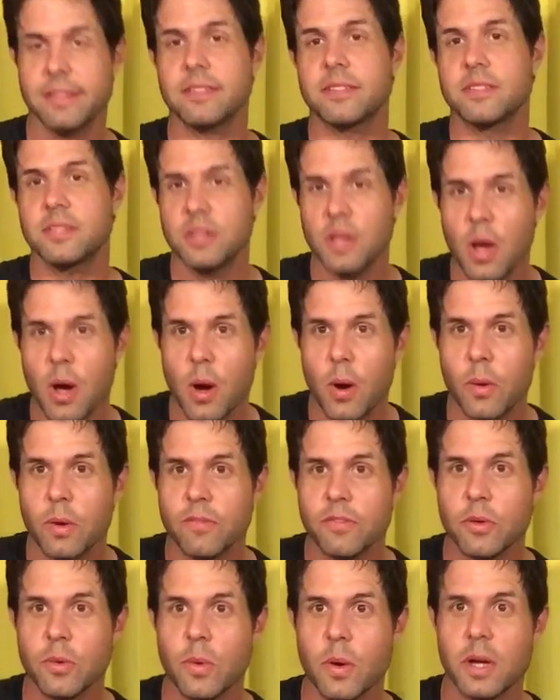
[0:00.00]
So,
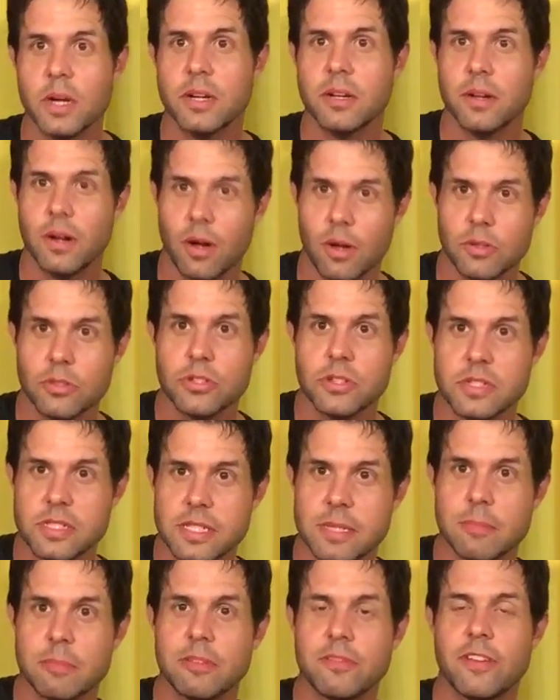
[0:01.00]
if you wanted to
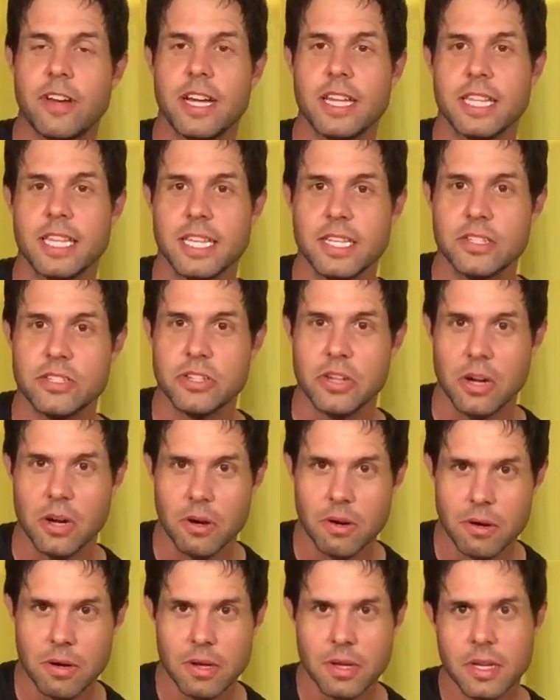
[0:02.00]
ultra-simplify the intro,